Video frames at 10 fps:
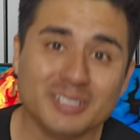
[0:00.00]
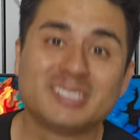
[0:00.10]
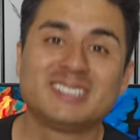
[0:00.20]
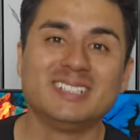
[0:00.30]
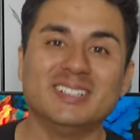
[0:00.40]

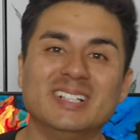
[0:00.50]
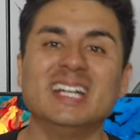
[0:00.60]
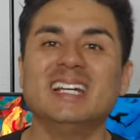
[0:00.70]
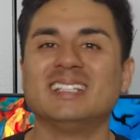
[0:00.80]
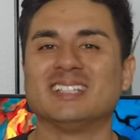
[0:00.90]
use too.
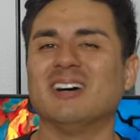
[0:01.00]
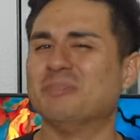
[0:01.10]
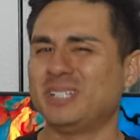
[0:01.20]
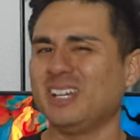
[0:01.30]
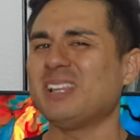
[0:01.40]
So,
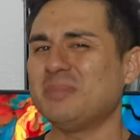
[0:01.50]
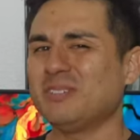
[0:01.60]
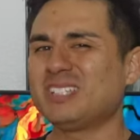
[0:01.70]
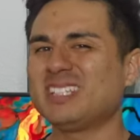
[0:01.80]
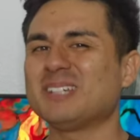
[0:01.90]
but y'all let me
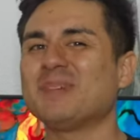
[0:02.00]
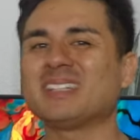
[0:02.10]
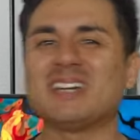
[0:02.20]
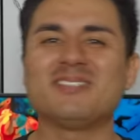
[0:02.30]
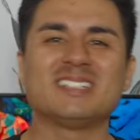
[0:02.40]
know what you think
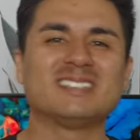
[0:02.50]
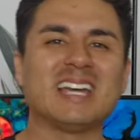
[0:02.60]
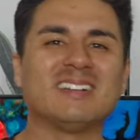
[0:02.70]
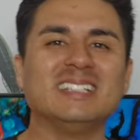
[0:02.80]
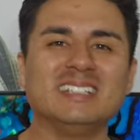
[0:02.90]
about that feature
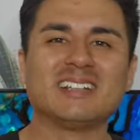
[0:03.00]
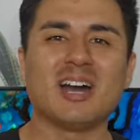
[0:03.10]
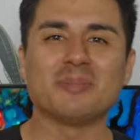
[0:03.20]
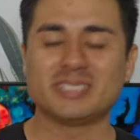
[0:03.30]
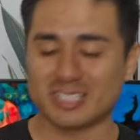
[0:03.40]
down in the
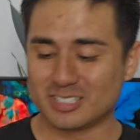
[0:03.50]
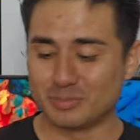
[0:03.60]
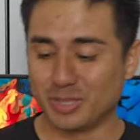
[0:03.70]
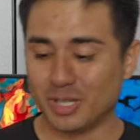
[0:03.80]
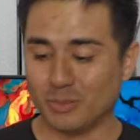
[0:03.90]
comment
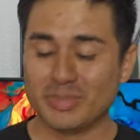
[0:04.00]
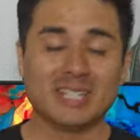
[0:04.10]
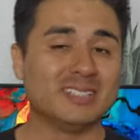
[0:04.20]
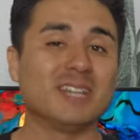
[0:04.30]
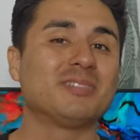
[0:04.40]
sections below.
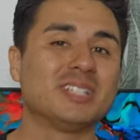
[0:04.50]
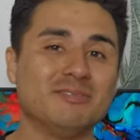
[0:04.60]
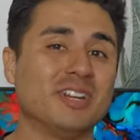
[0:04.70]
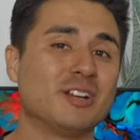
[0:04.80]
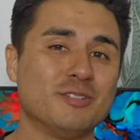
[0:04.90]

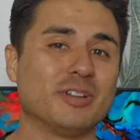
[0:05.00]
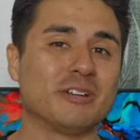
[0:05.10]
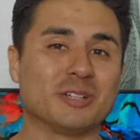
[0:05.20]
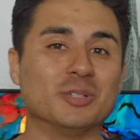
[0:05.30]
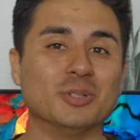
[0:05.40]
Definitely very,
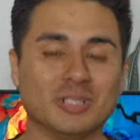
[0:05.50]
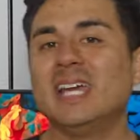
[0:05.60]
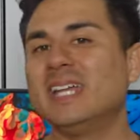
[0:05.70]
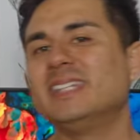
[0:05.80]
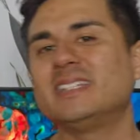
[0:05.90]
very cool.
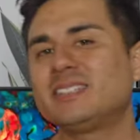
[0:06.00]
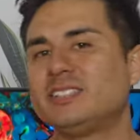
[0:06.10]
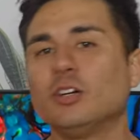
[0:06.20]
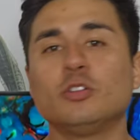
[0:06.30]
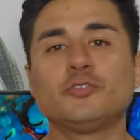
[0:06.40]
And then
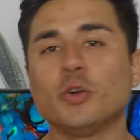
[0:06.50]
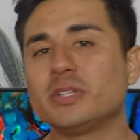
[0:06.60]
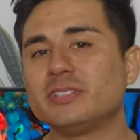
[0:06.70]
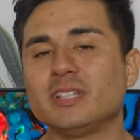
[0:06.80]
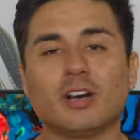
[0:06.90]
still
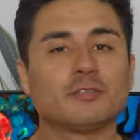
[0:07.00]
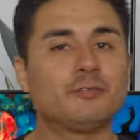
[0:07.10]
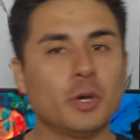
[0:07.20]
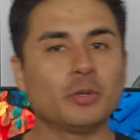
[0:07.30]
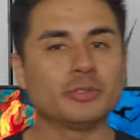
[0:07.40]
focusing on
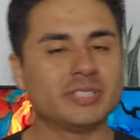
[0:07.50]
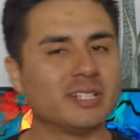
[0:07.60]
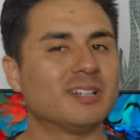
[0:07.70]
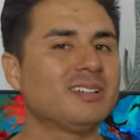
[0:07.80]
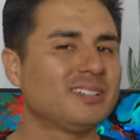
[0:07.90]
photos
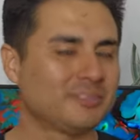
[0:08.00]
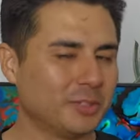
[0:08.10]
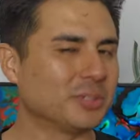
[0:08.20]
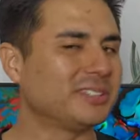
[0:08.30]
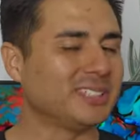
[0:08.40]
here,
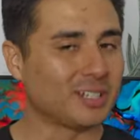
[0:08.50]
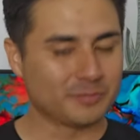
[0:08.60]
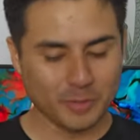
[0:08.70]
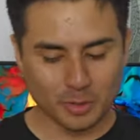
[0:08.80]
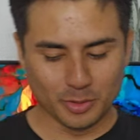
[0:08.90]
focusing
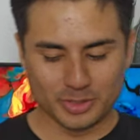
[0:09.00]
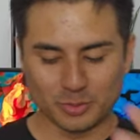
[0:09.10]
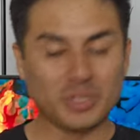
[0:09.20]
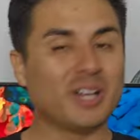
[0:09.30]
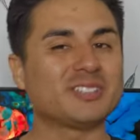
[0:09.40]
on
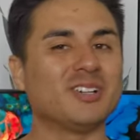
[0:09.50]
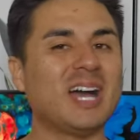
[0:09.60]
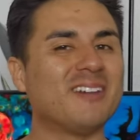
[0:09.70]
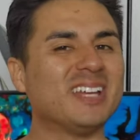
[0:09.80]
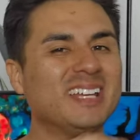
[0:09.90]
photos, we also
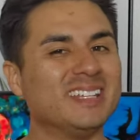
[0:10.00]
have